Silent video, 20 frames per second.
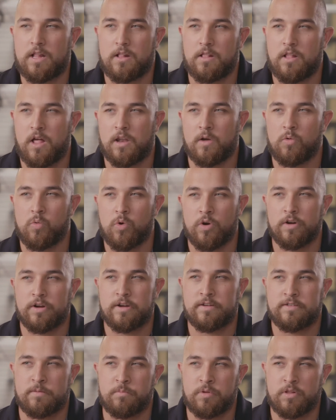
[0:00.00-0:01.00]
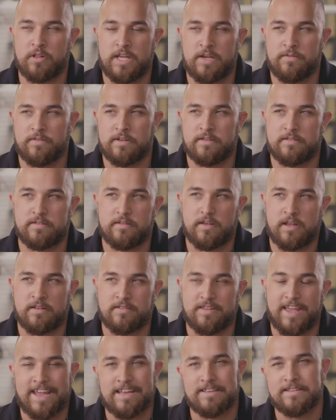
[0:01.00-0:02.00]
a lot of work because I believe it's,
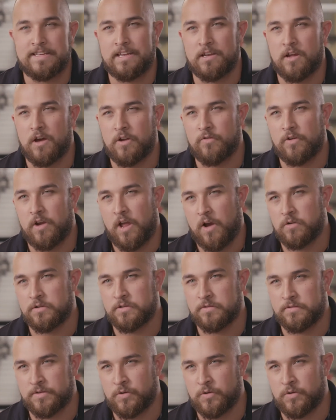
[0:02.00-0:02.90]
it's 1,800 hours of